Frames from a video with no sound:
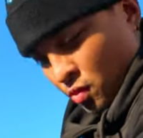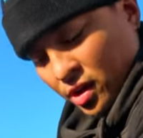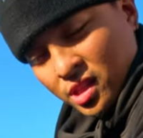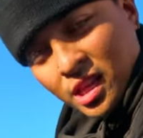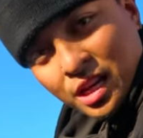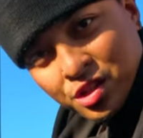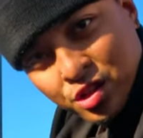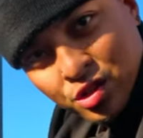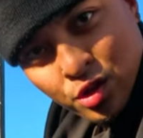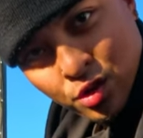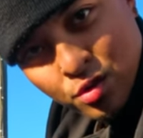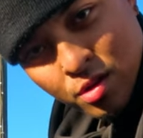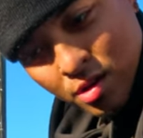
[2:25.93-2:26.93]
where it attaches
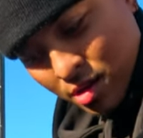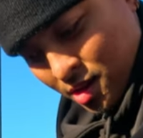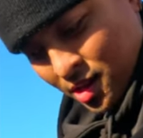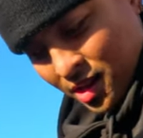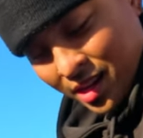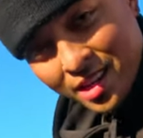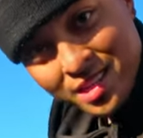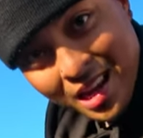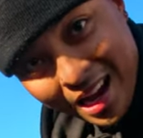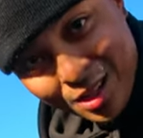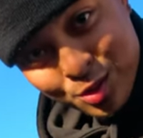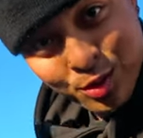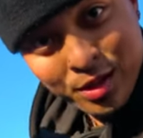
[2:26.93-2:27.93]
to is
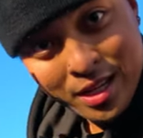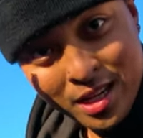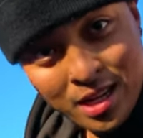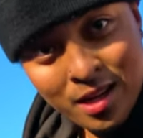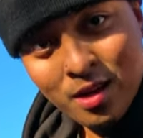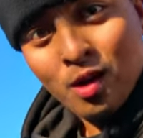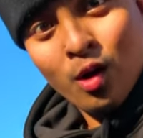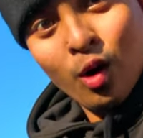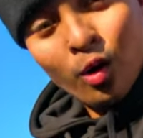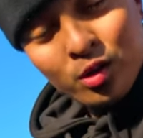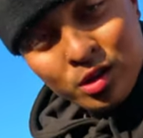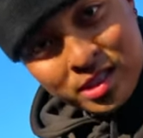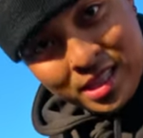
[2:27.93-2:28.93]
actually
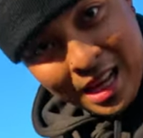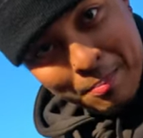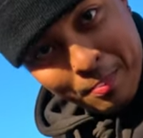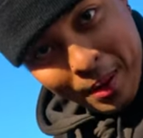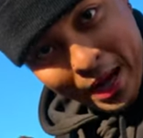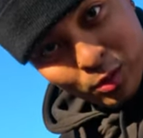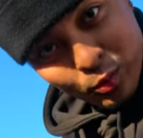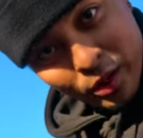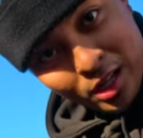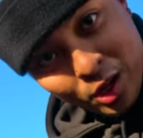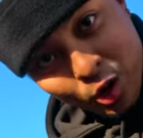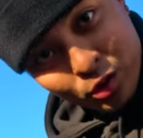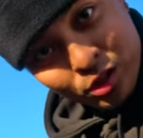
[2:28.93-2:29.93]
on the slam panel
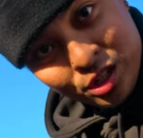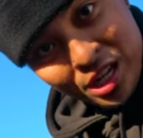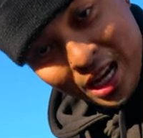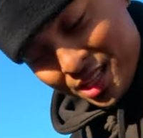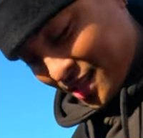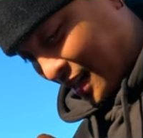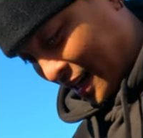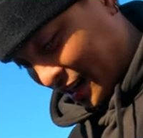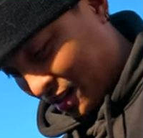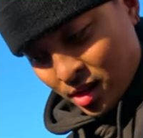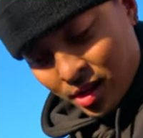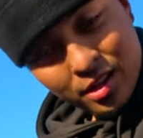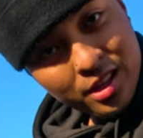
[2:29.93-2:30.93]
and not on the chassis leg.
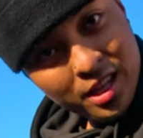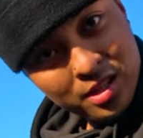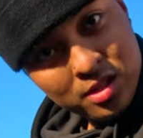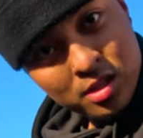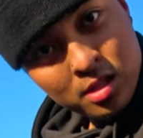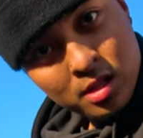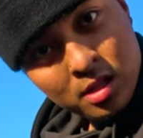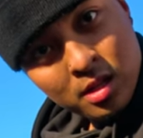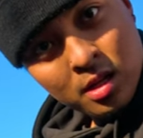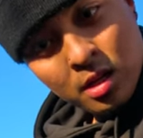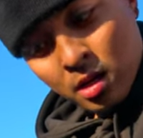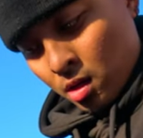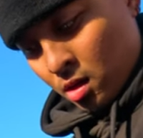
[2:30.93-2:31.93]
Look at this.
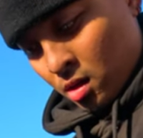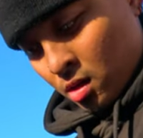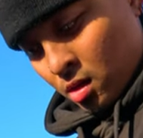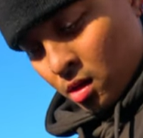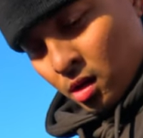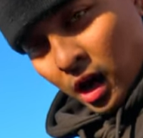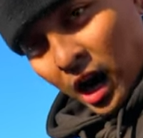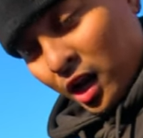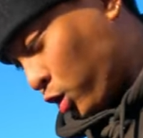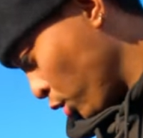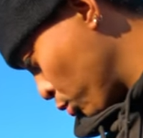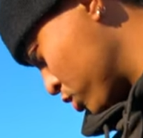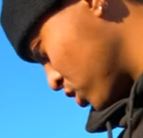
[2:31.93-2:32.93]
I
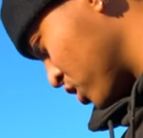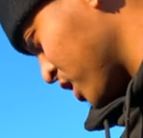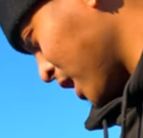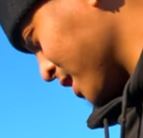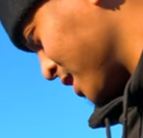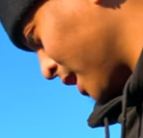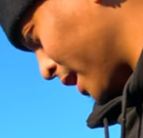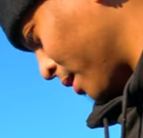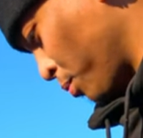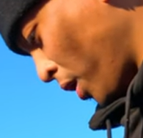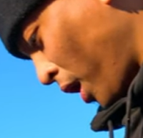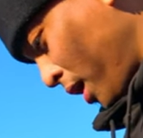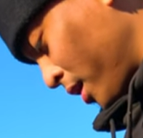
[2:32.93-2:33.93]
thought it was on the chassis leg,
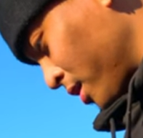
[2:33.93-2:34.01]
but